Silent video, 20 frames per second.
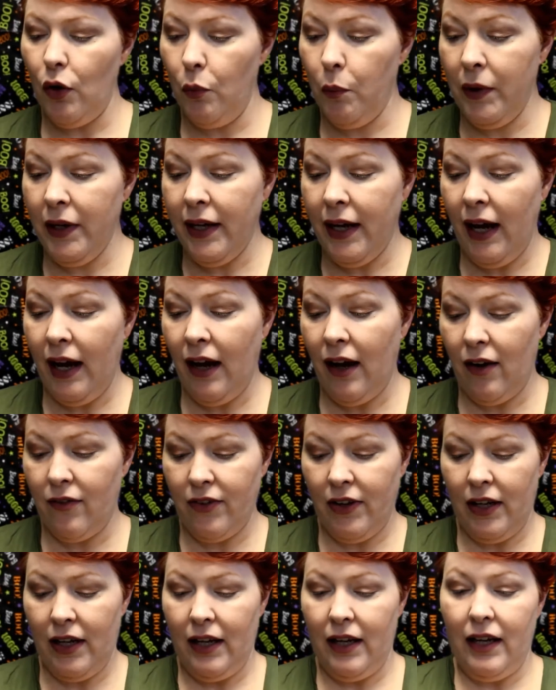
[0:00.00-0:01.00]
We
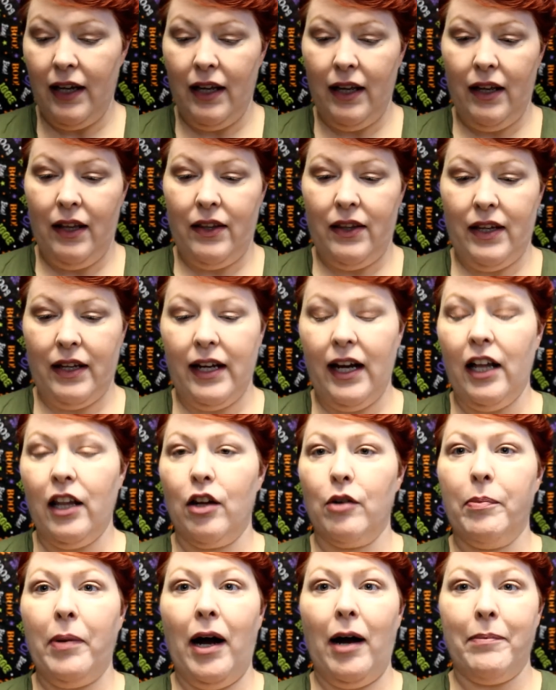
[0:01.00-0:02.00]
have the
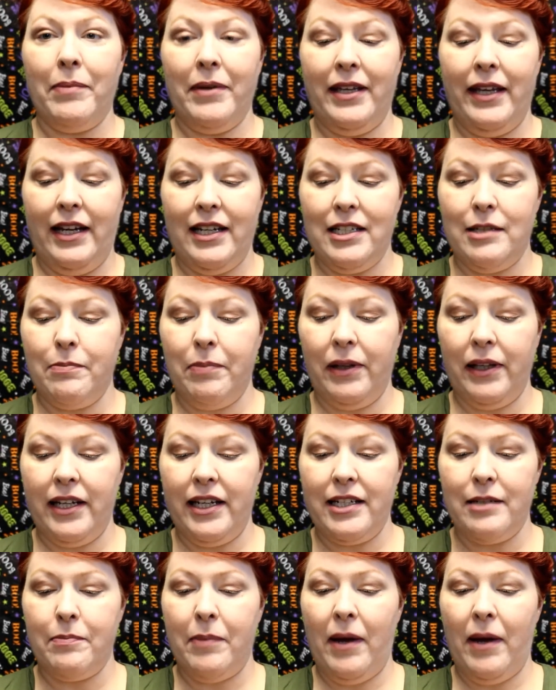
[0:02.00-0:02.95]
ColourPop Yes Please